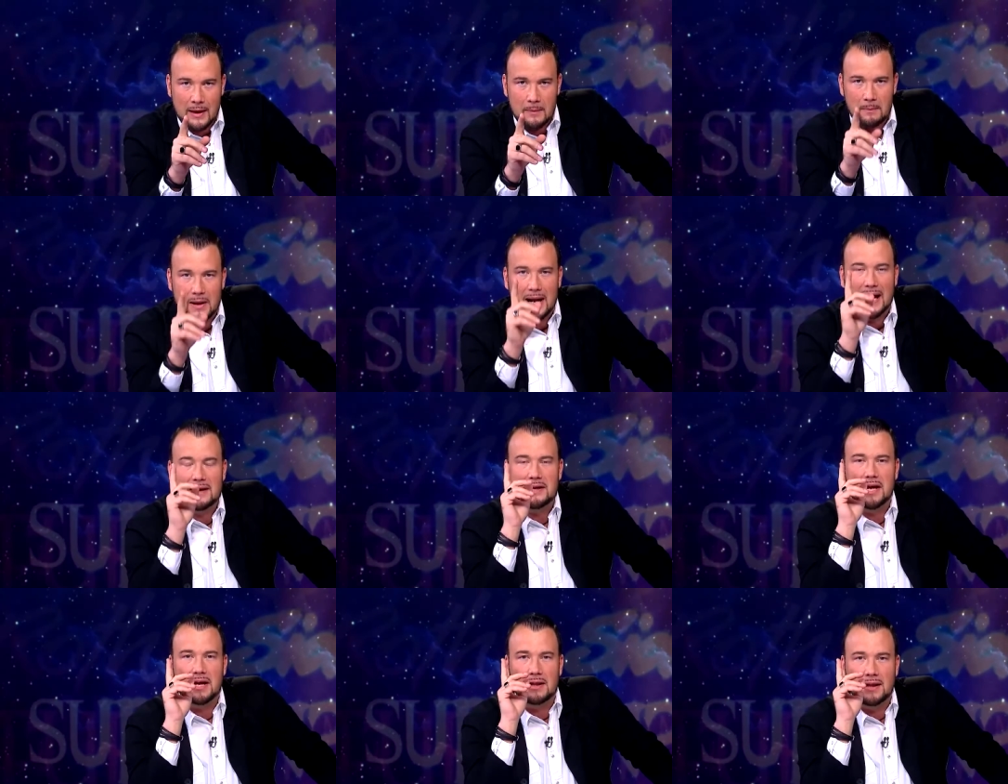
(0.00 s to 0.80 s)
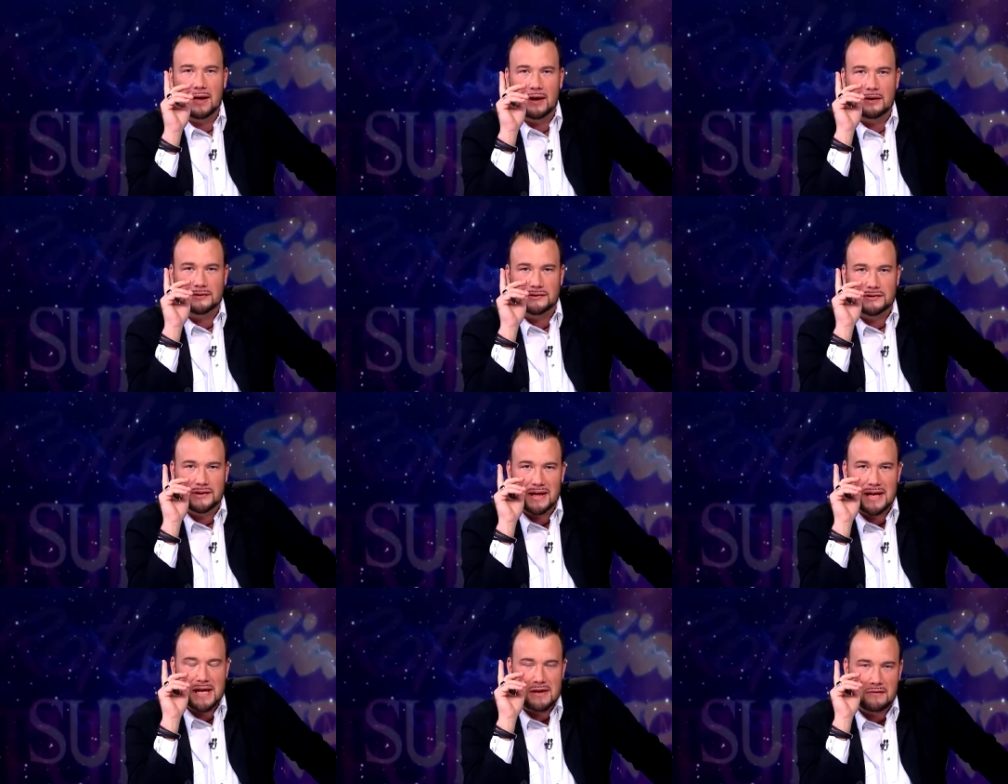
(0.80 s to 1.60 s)
But I declare,
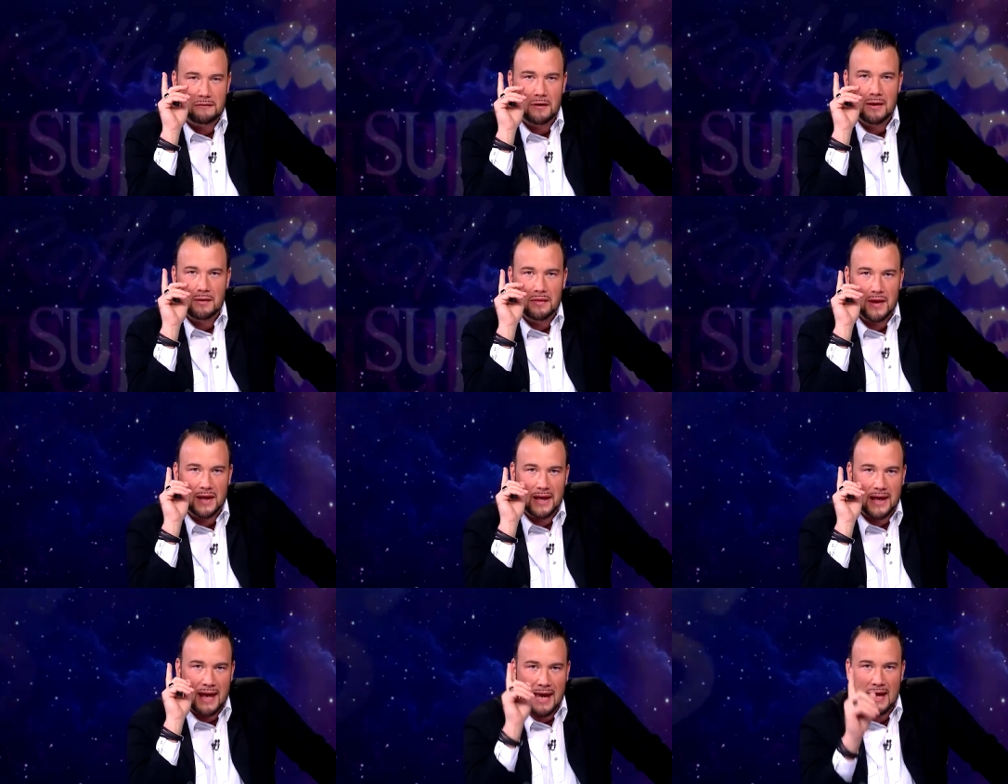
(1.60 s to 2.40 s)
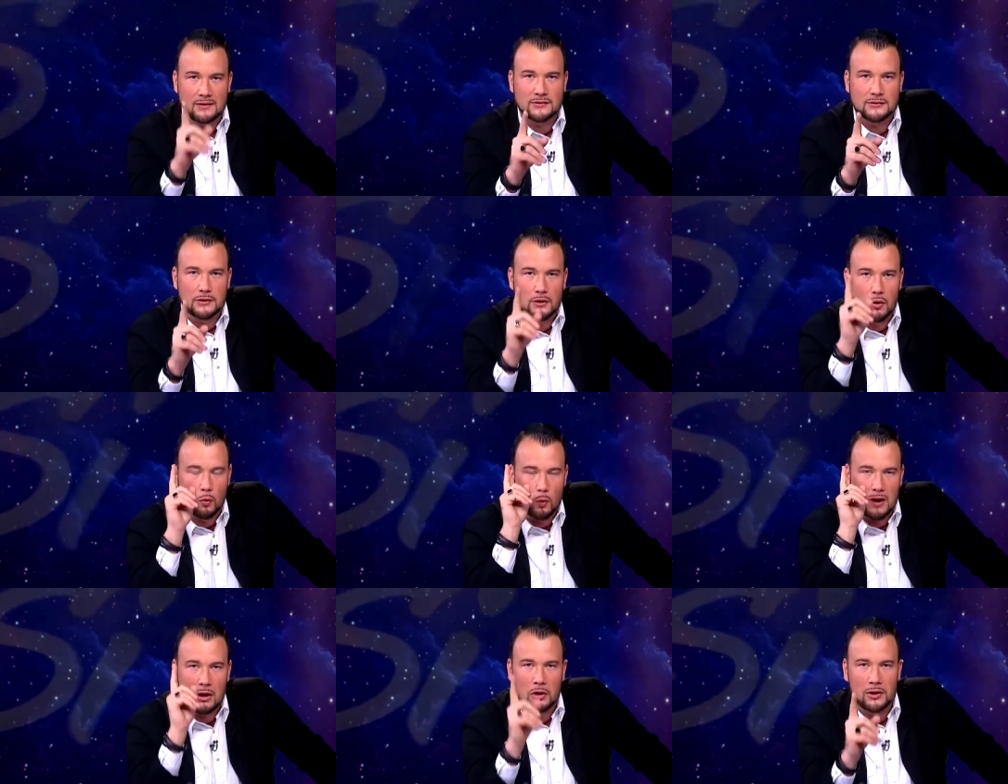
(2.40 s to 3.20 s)
Steve, the cancer
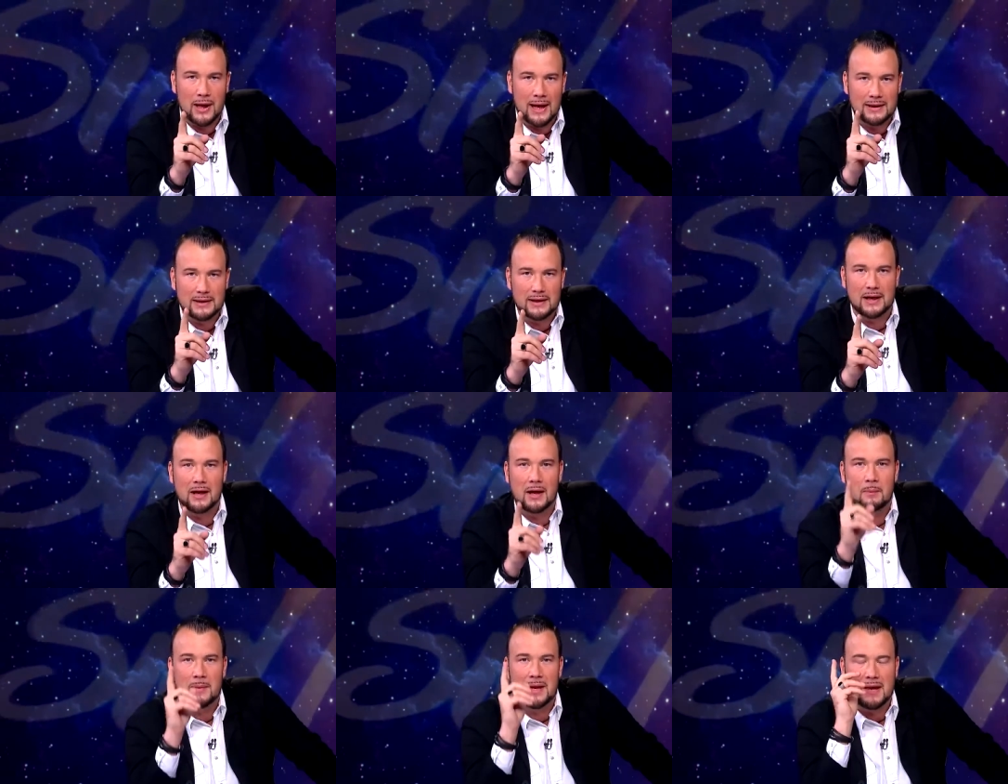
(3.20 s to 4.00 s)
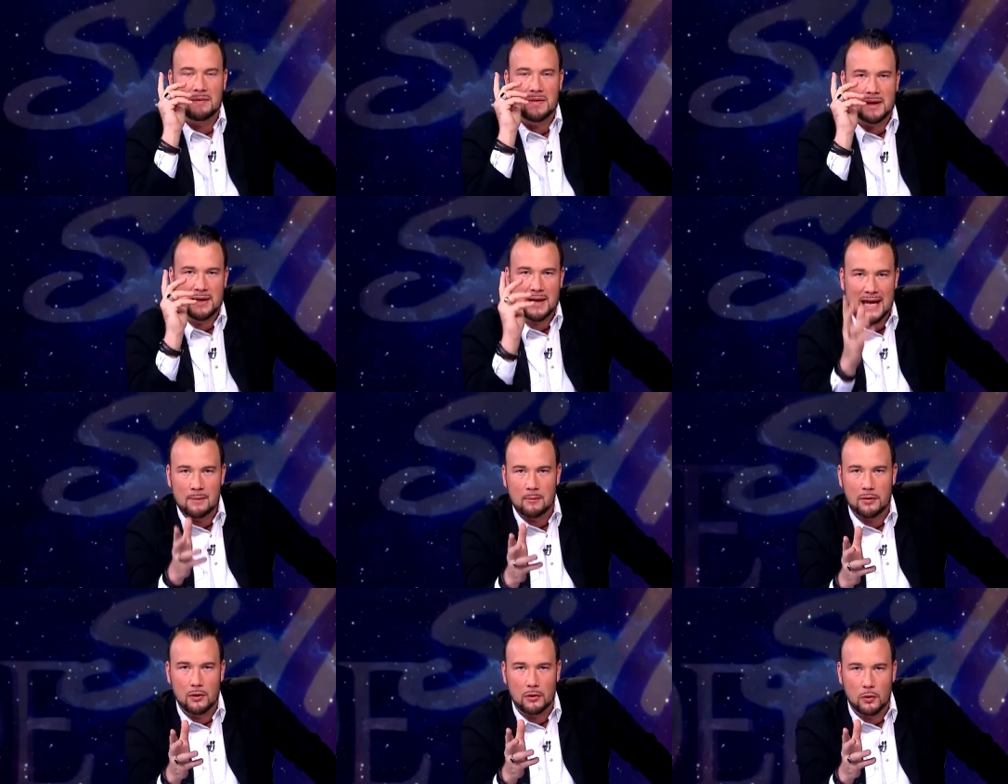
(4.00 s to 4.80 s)
will not come in the name
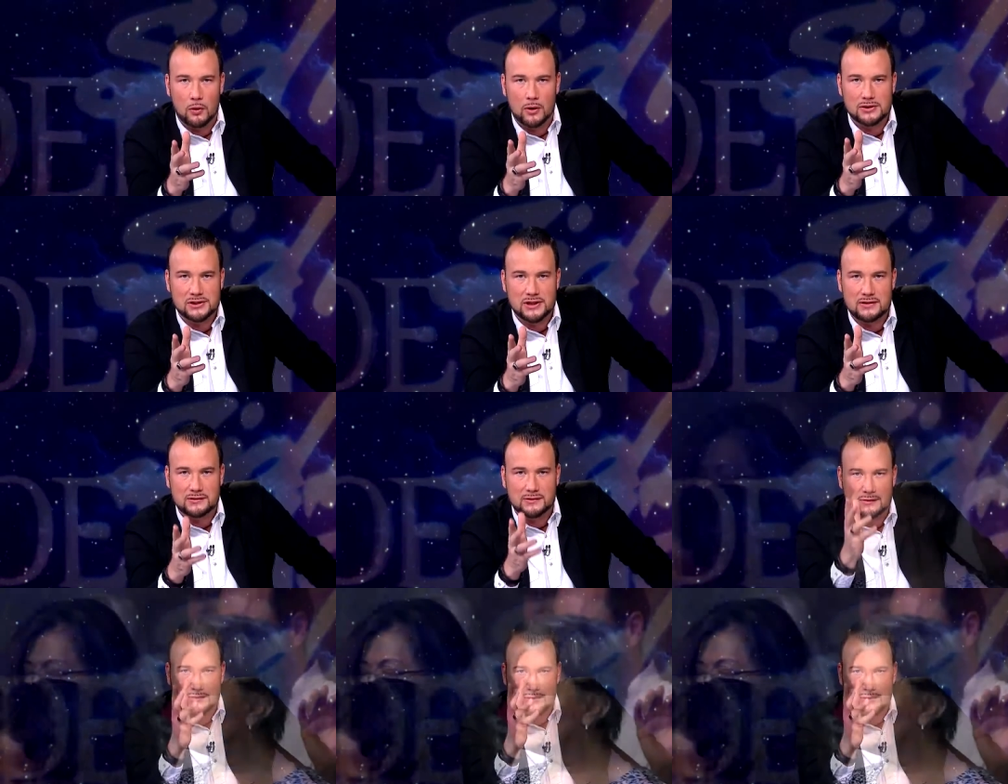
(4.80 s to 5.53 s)
of the Lord Jesus,